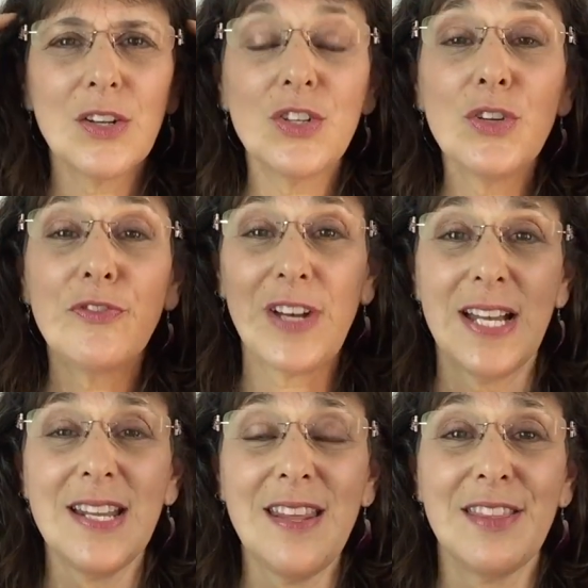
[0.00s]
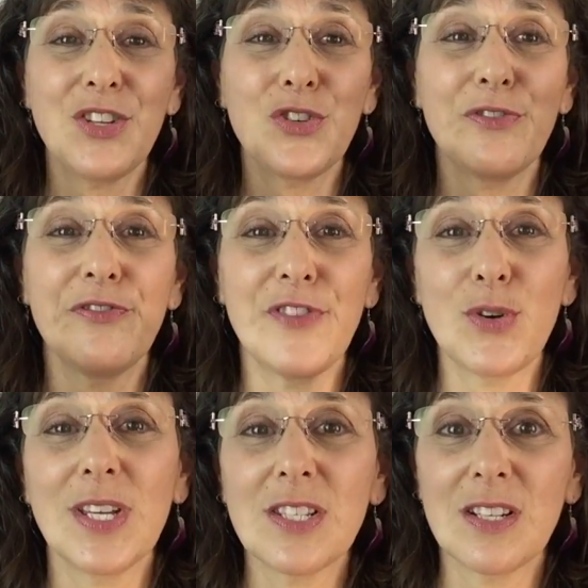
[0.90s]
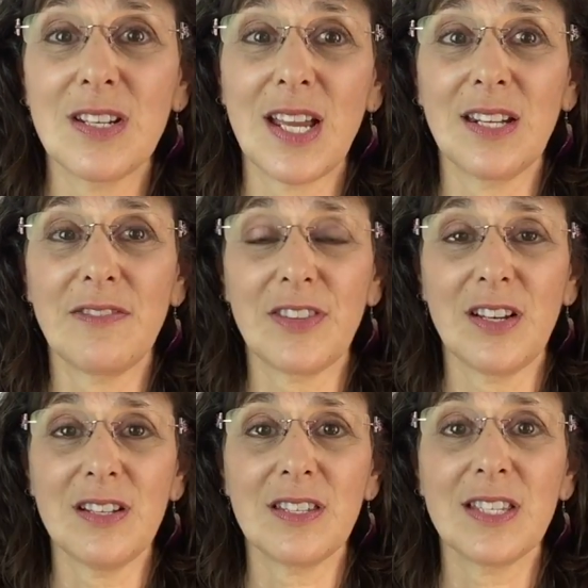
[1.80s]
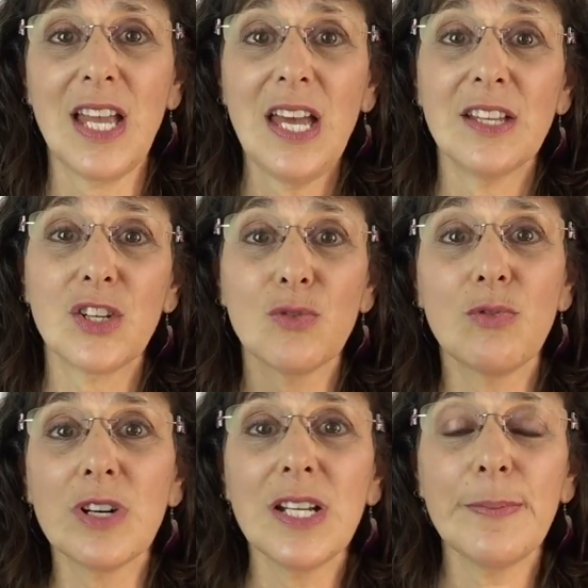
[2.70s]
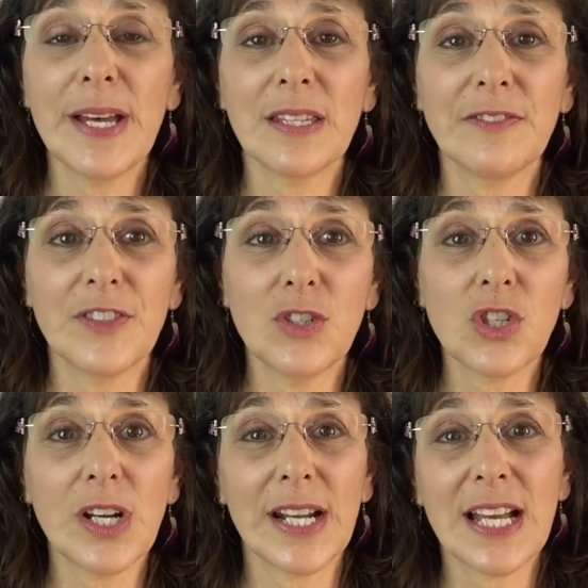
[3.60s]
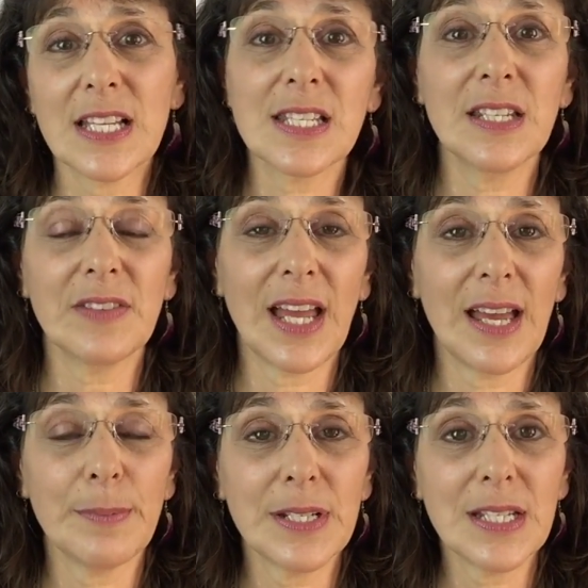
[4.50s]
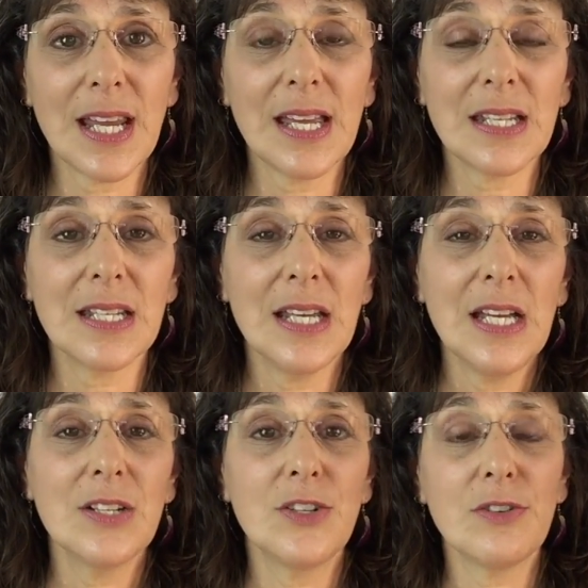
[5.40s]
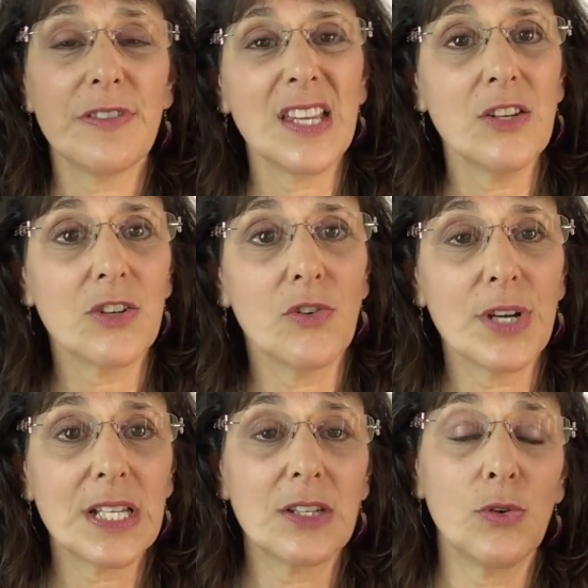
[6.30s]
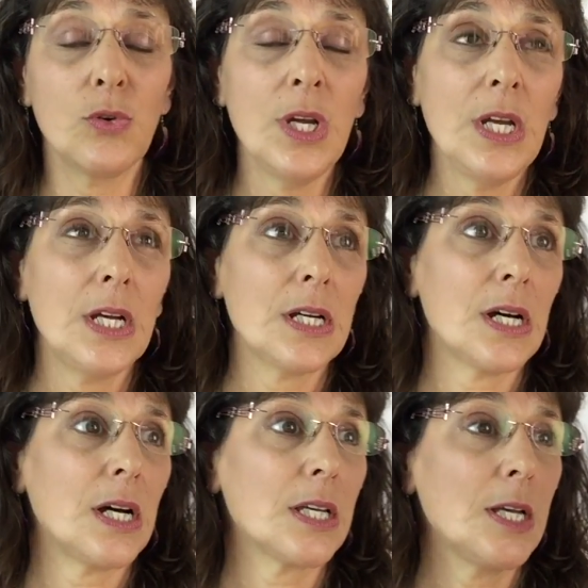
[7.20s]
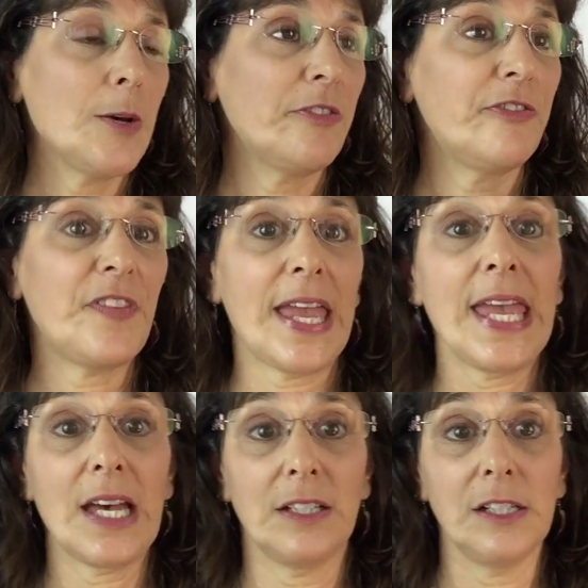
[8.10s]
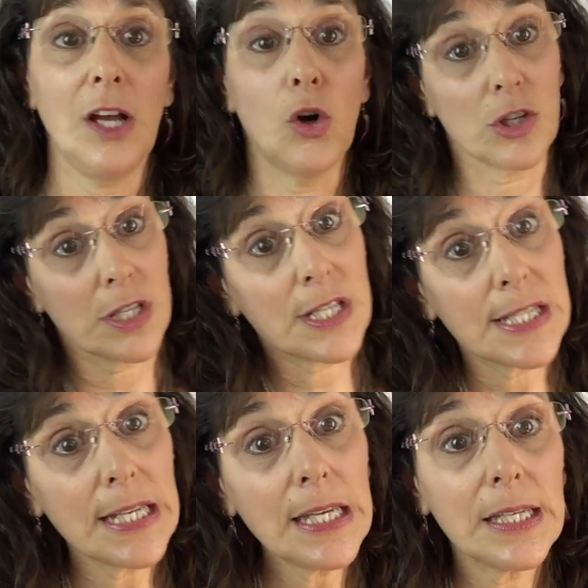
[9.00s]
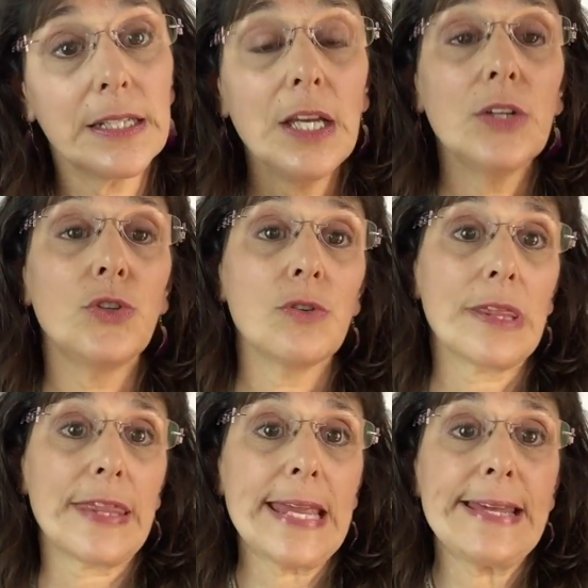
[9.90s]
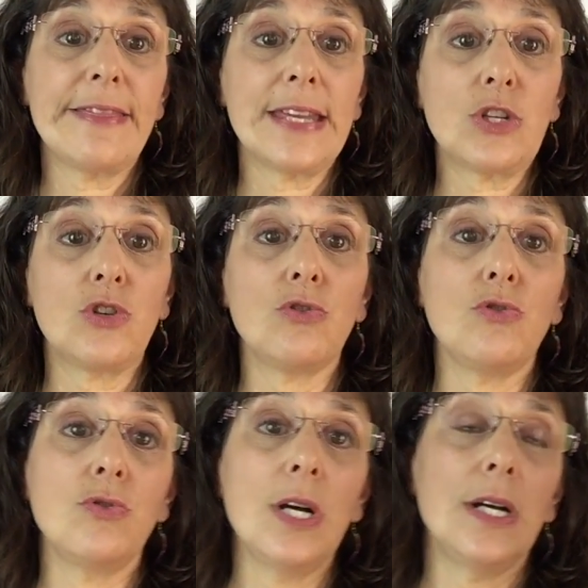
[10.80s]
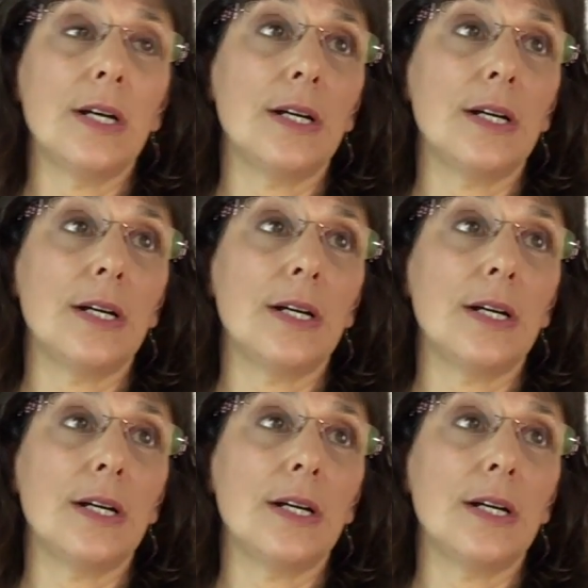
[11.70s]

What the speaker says: do you find that you're focused on negative thoughts, that you're worried about the future and it hasn't even happened yet? Do you think you're going to fail or succeed? Do you think that you